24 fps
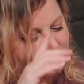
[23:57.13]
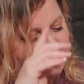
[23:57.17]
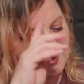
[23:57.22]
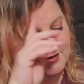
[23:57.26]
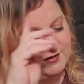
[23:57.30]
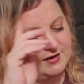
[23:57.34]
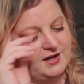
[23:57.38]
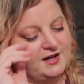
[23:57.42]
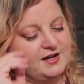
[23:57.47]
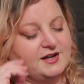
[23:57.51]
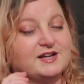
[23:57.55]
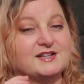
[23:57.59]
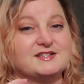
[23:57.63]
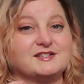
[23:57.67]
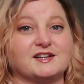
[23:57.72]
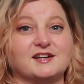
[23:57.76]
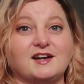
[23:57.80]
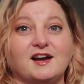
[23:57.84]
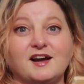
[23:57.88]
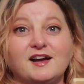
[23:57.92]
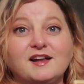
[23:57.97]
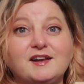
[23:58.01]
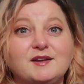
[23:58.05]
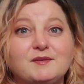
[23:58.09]
Okay, it's a
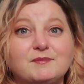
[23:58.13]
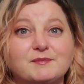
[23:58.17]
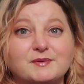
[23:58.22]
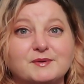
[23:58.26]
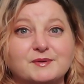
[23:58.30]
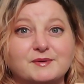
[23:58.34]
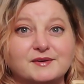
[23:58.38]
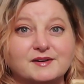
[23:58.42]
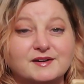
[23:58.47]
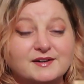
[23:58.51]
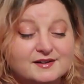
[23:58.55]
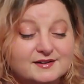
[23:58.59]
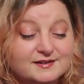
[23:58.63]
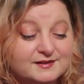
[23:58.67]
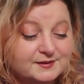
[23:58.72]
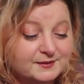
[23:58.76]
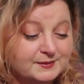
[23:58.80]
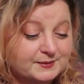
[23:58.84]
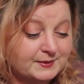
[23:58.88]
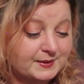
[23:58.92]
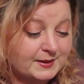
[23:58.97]
cutting board,